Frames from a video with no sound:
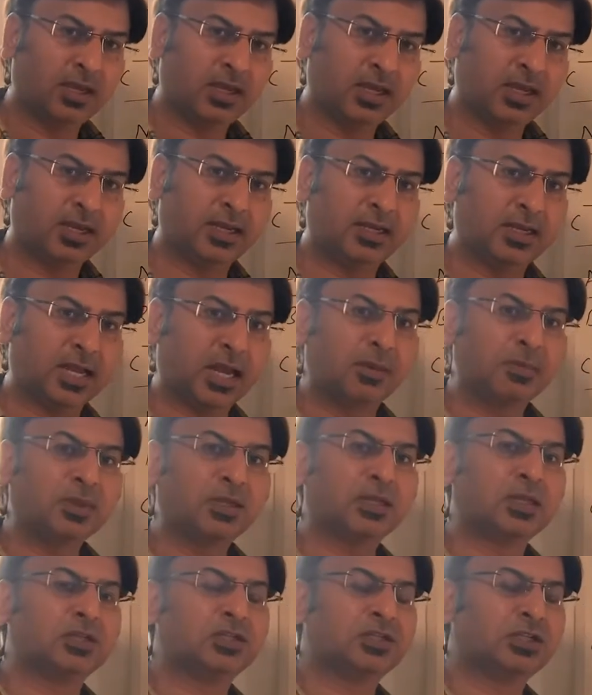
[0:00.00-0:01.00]
and
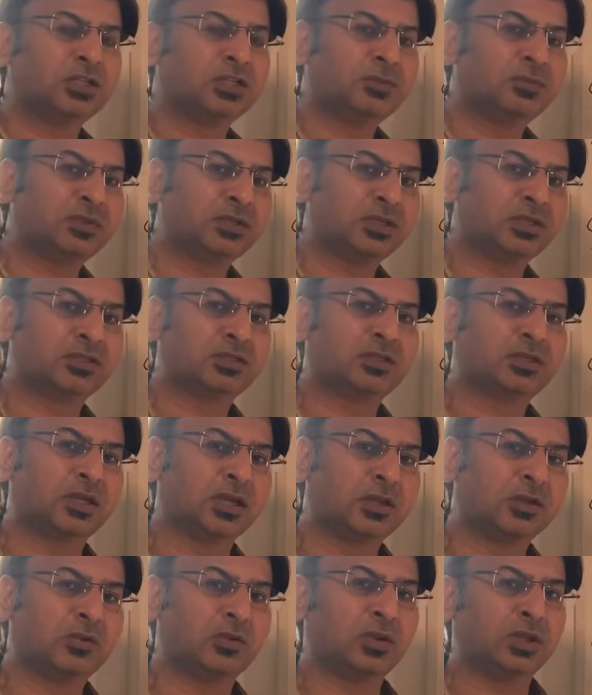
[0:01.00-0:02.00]
nominal GDP is
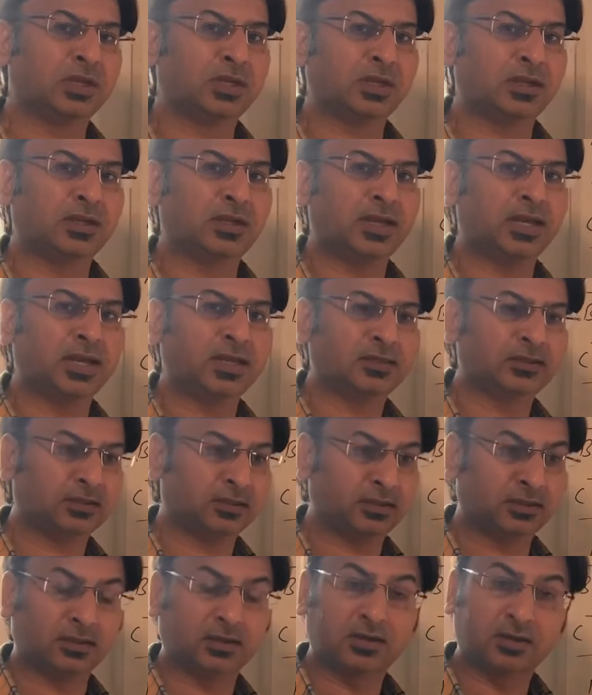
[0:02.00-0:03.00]
calculated at
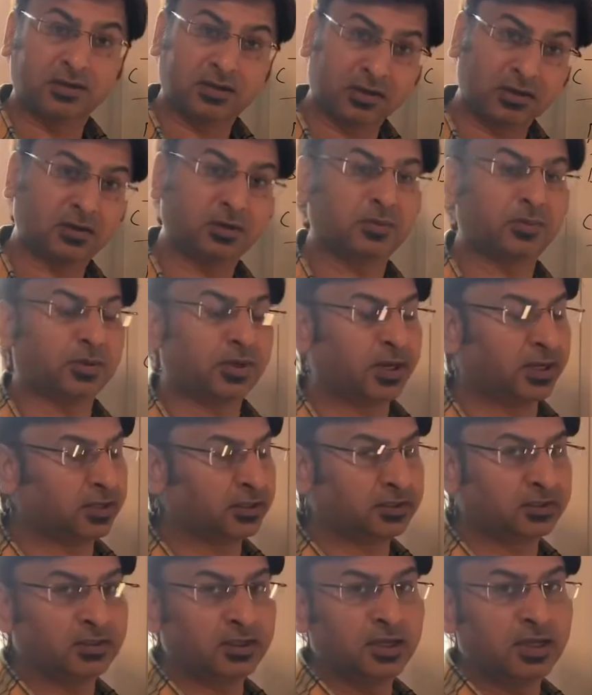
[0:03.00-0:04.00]
the current
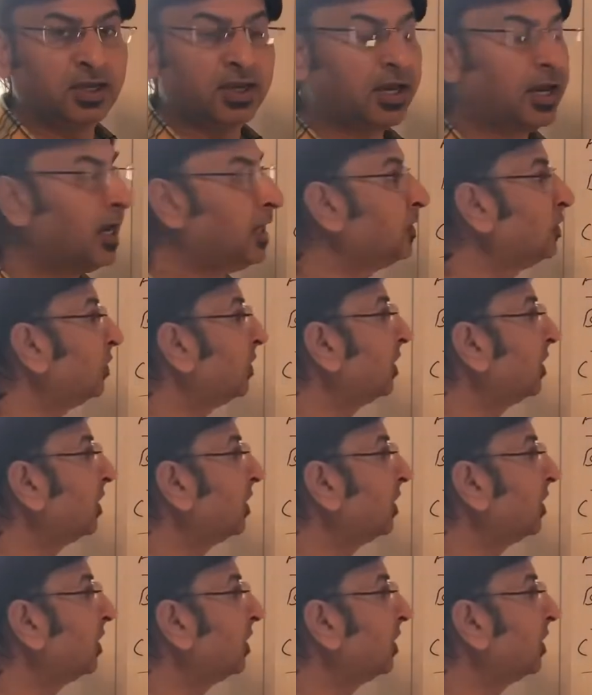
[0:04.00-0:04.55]
price. As you